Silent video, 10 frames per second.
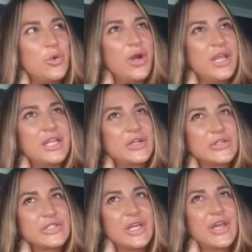20
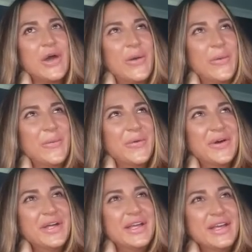years ago.
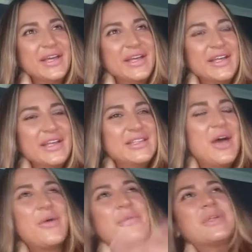
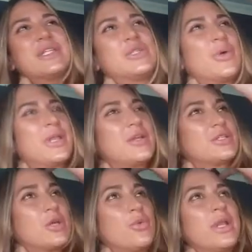No, it wasn't 20
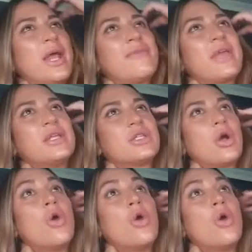years ago. When did I have cancer?